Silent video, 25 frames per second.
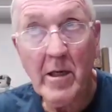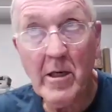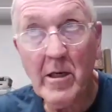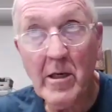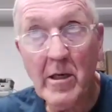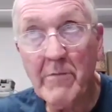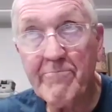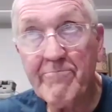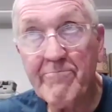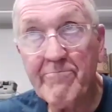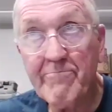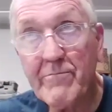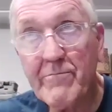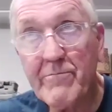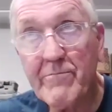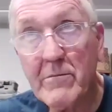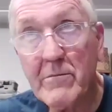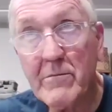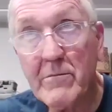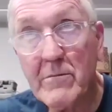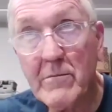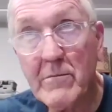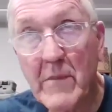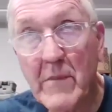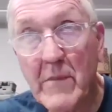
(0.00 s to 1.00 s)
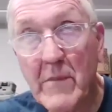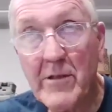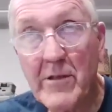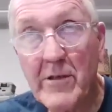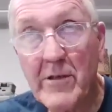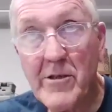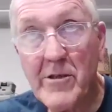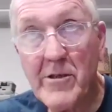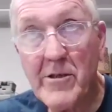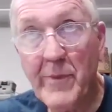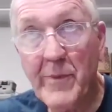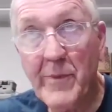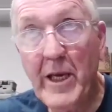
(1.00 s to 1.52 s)

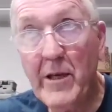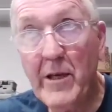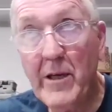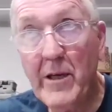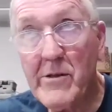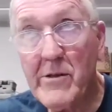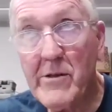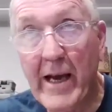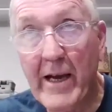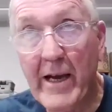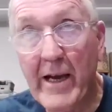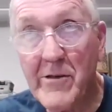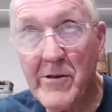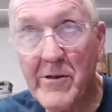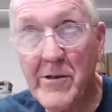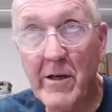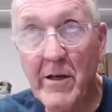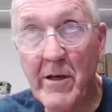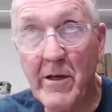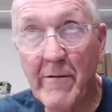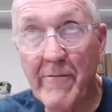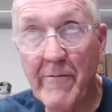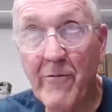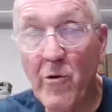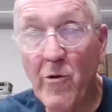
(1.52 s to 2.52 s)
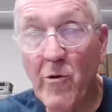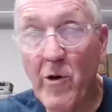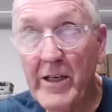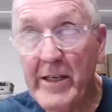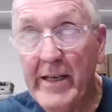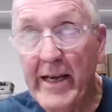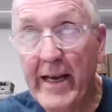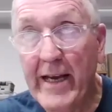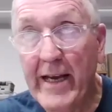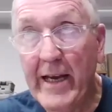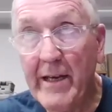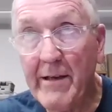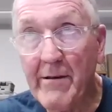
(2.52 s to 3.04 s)
that just means as of
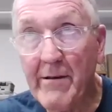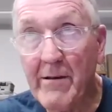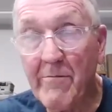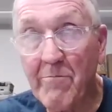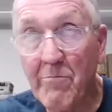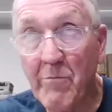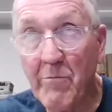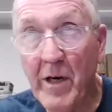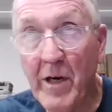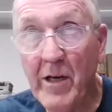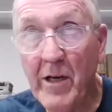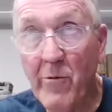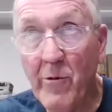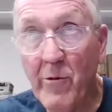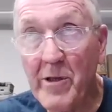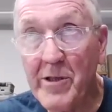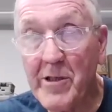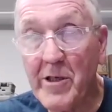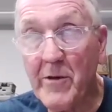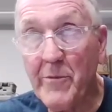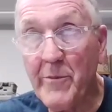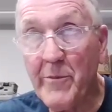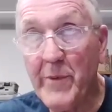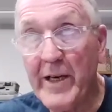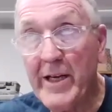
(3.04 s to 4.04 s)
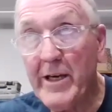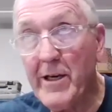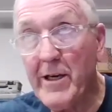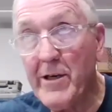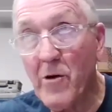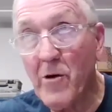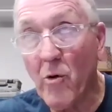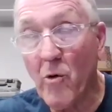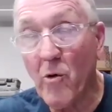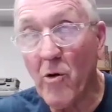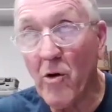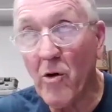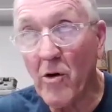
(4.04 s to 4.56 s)
what date money was
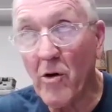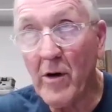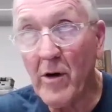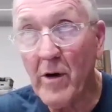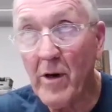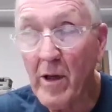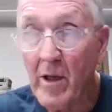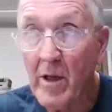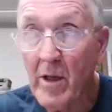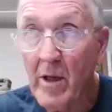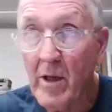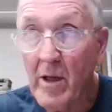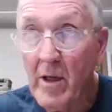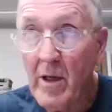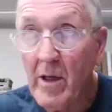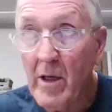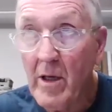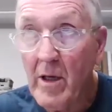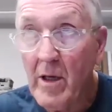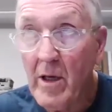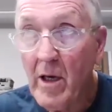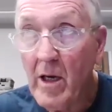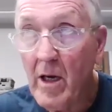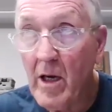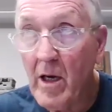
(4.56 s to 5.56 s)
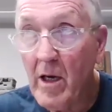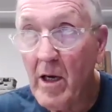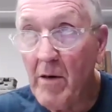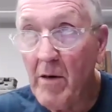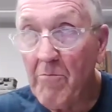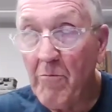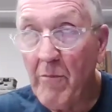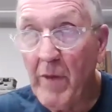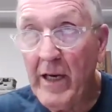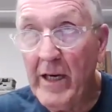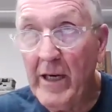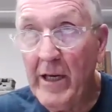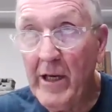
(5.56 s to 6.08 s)
committed, or
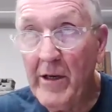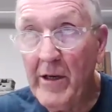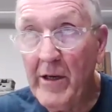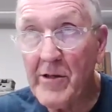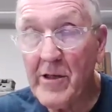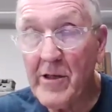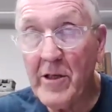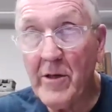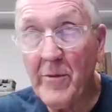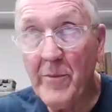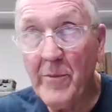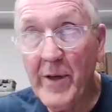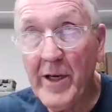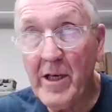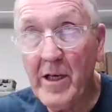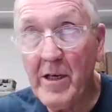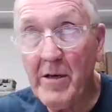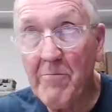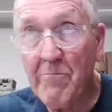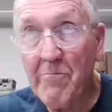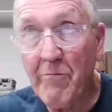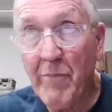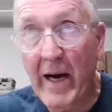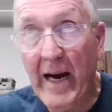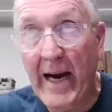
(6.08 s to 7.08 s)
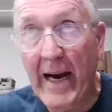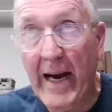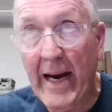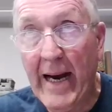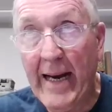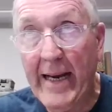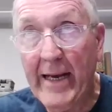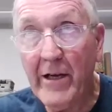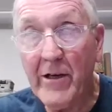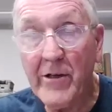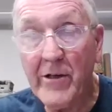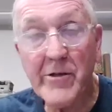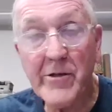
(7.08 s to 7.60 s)
money is committed
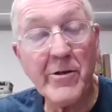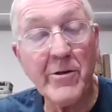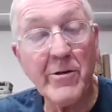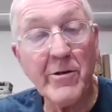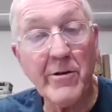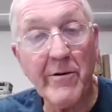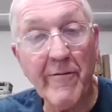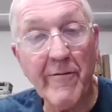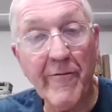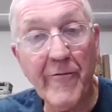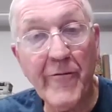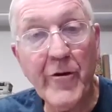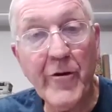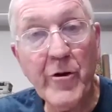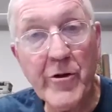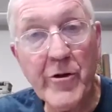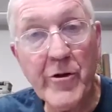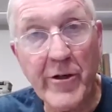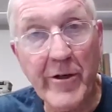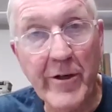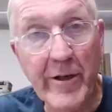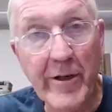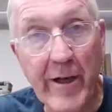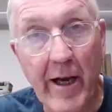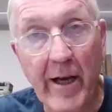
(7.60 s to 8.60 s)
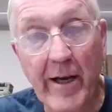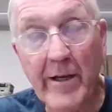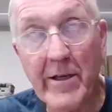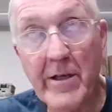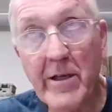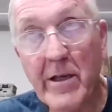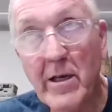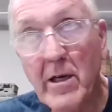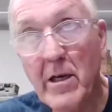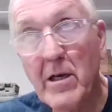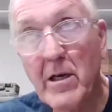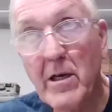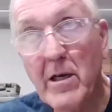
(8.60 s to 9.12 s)
by a certain future
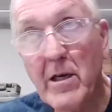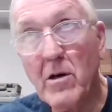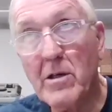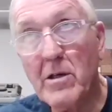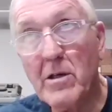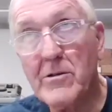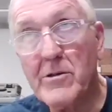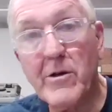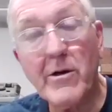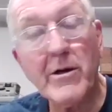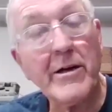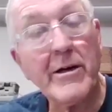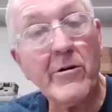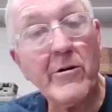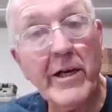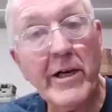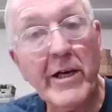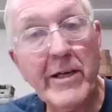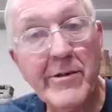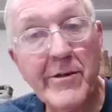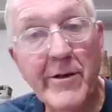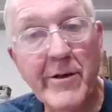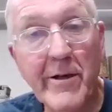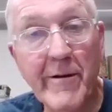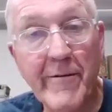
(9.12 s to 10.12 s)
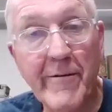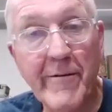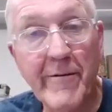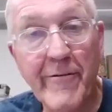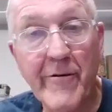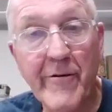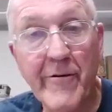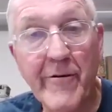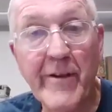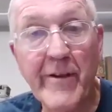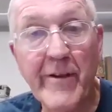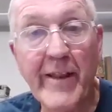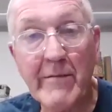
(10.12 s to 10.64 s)
date. But is there a
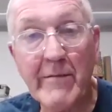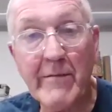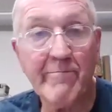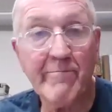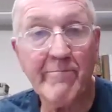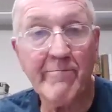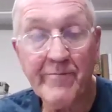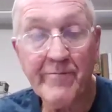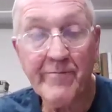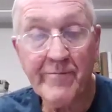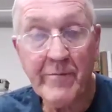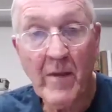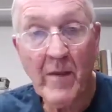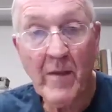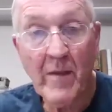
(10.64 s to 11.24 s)
criteria for that?